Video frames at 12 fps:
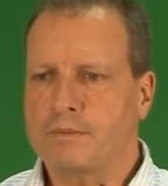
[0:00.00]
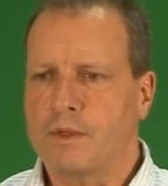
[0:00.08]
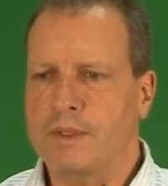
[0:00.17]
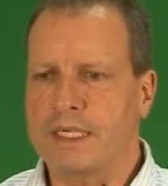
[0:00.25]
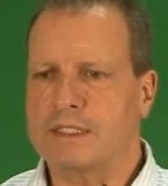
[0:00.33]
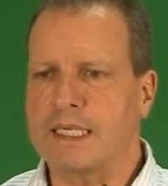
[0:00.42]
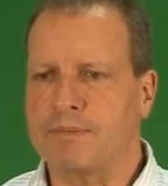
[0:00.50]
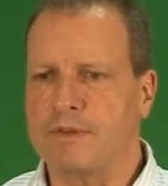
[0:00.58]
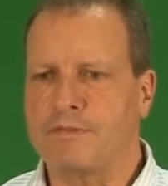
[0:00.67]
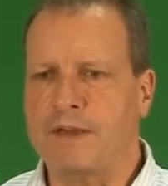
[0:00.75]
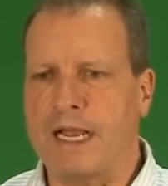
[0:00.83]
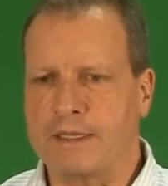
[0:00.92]
We accept
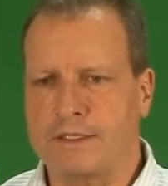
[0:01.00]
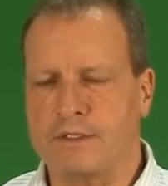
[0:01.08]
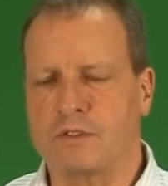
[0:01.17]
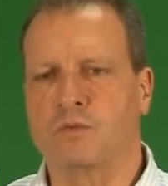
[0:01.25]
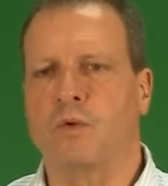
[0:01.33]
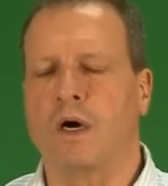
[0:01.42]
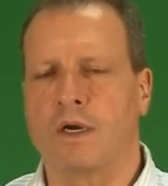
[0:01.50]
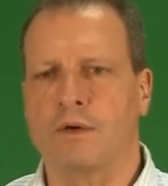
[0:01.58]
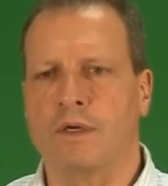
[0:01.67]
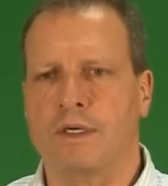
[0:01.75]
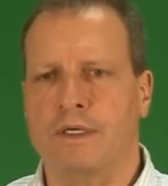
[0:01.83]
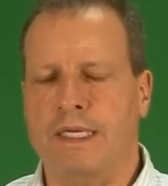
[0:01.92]
the fact that there's
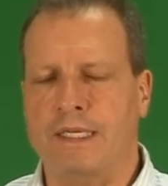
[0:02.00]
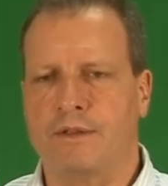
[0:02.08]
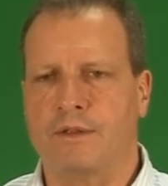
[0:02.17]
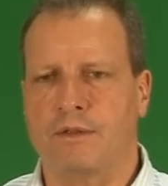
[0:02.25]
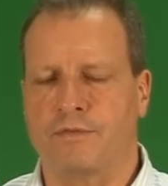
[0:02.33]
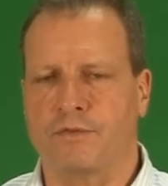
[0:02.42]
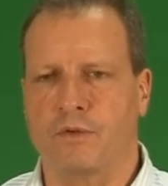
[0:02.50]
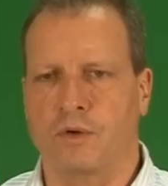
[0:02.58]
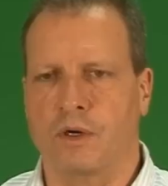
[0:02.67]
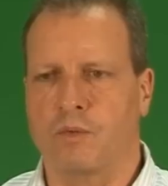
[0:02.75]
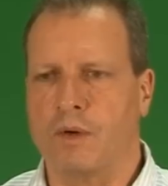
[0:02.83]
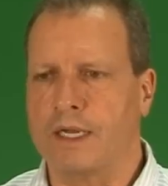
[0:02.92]
water underneath the
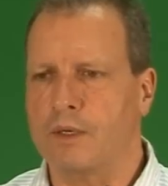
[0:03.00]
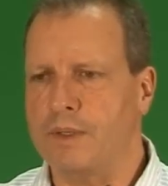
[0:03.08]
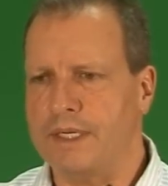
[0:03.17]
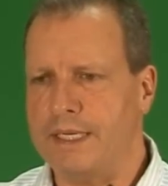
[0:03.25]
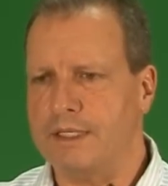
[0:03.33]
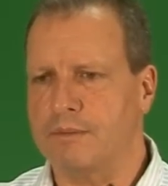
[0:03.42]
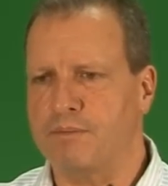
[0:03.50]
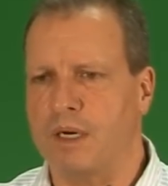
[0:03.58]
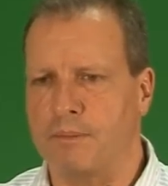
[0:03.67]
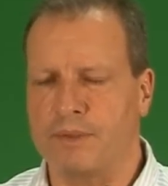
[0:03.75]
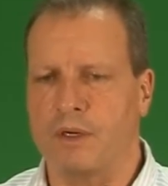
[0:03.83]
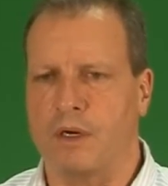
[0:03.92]
floor. Why do we need to
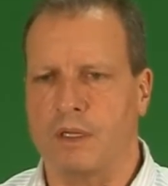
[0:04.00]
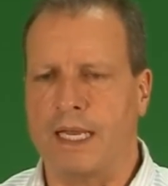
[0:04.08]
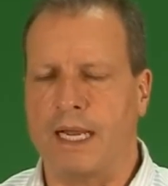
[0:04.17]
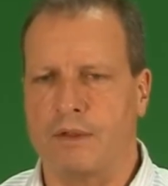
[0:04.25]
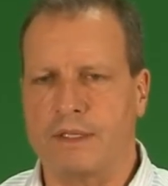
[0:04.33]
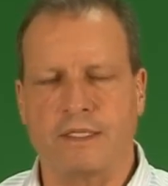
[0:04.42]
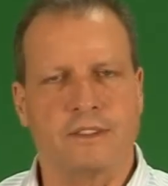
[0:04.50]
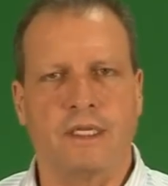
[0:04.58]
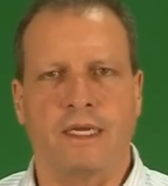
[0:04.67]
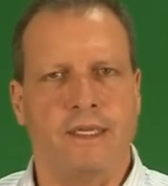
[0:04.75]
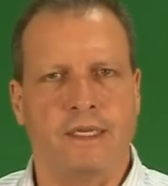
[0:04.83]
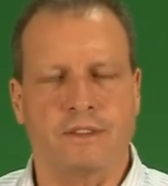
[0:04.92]
pump it all out? That's
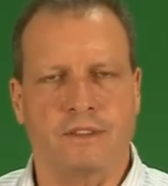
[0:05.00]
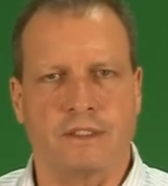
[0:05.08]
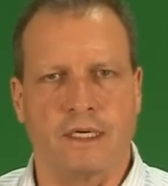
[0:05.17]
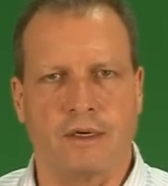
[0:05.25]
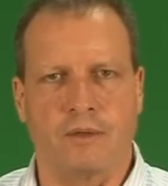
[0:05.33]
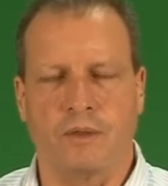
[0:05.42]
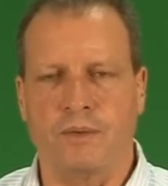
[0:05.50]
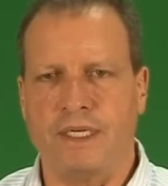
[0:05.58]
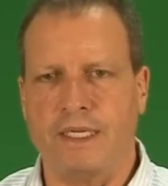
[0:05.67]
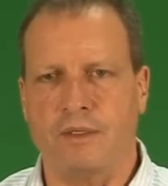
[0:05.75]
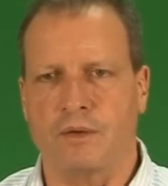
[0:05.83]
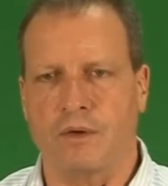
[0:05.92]
not necessary. What we
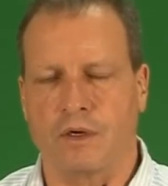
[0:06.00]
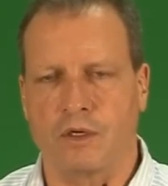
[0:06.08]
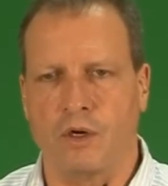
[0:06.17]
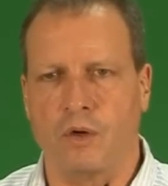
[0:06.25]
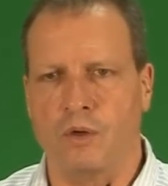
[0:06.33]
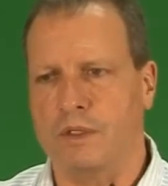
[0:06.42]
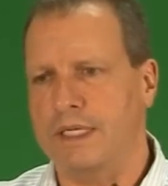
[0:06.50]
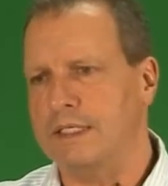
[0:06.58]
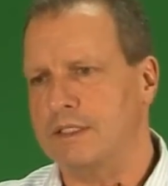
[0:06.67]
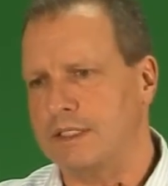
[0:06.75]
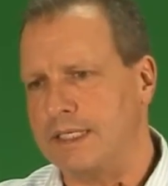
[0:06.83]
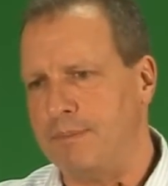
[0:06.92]
need, our goal
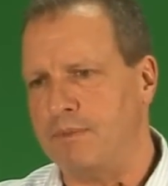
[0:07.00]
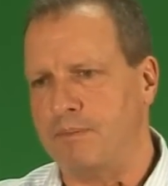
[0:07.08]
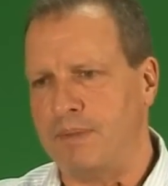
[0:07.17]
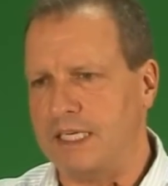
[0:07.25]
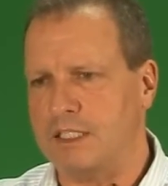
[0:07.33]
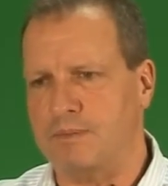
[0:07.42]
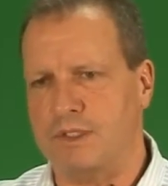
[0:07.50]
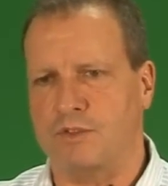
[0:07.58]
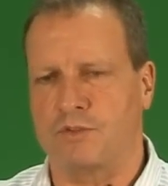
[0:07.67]
is to keep the basement